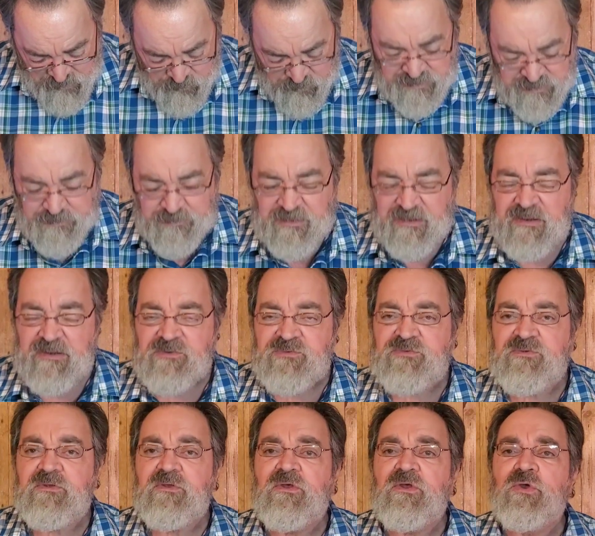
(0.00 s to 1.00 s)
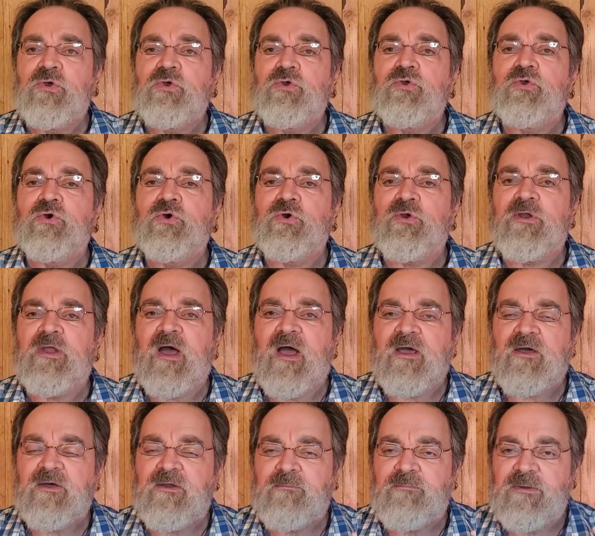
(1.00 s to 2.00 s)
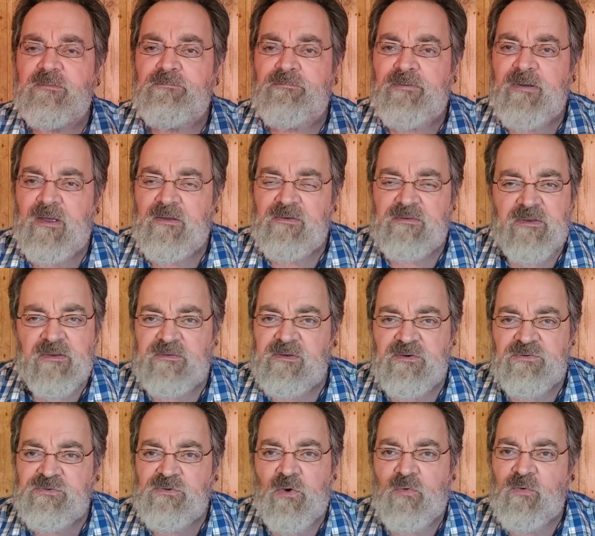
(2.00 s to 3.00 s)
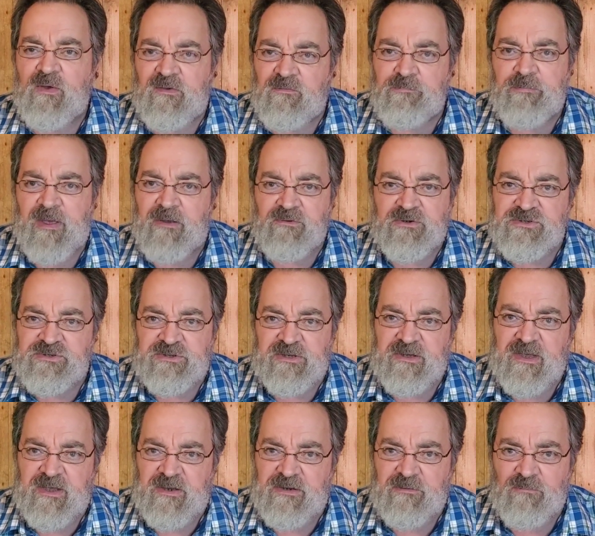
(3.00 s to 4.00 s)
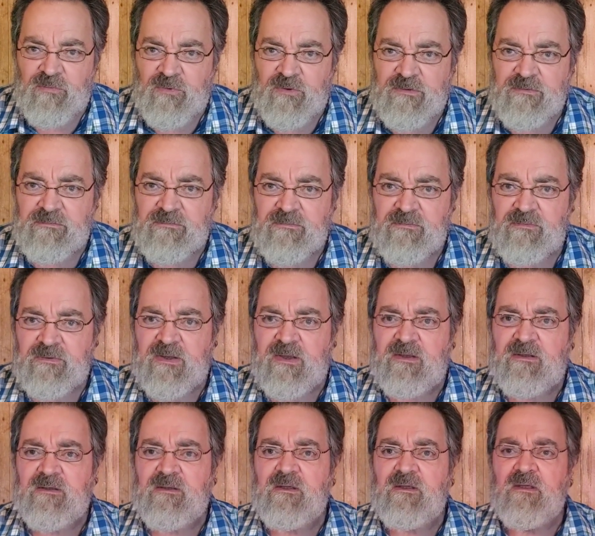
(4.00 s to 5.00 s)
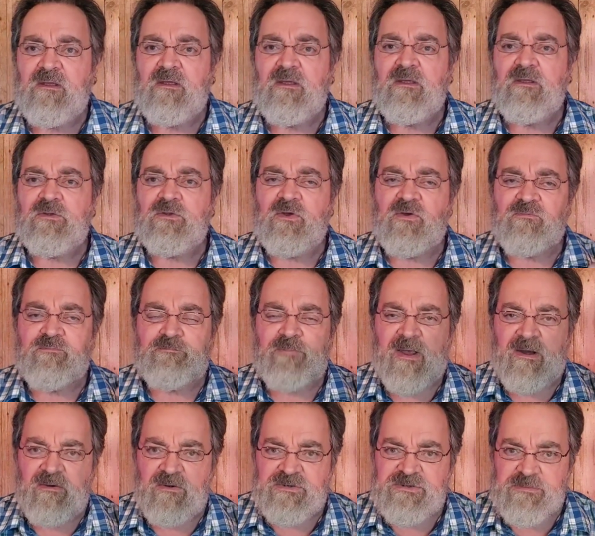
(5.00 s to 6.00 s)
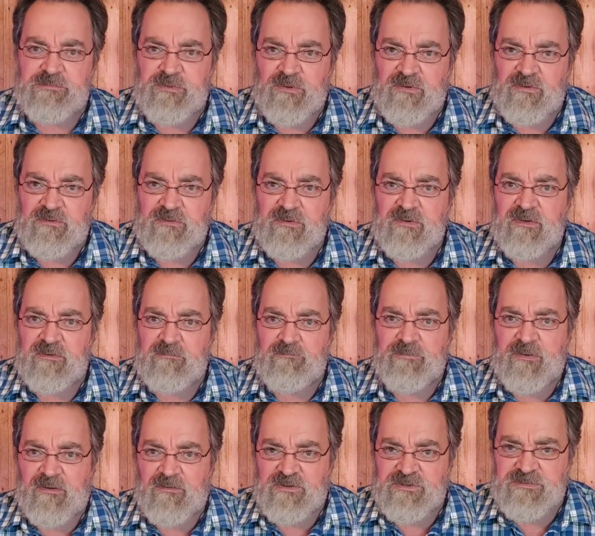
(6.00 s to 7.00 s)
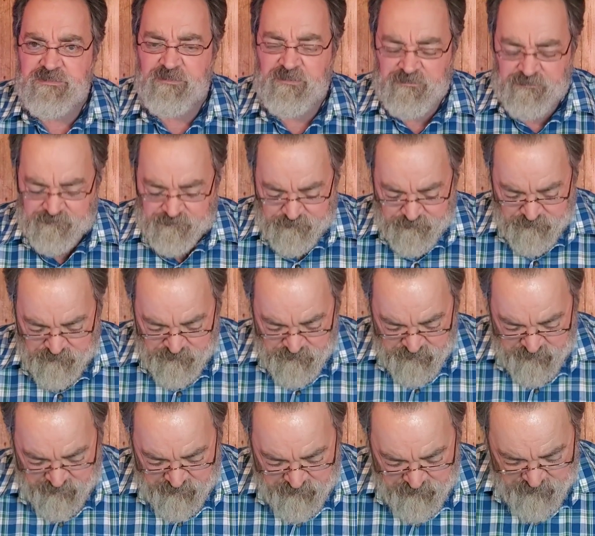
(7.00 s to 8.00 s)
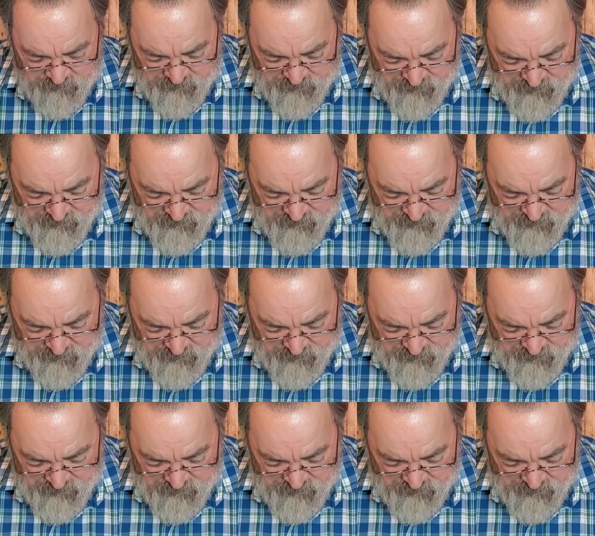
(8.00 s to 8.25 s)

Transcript: Which means you're not going to be, there's no way of perishing anymore, okay? You have perishable, imperishable, okay?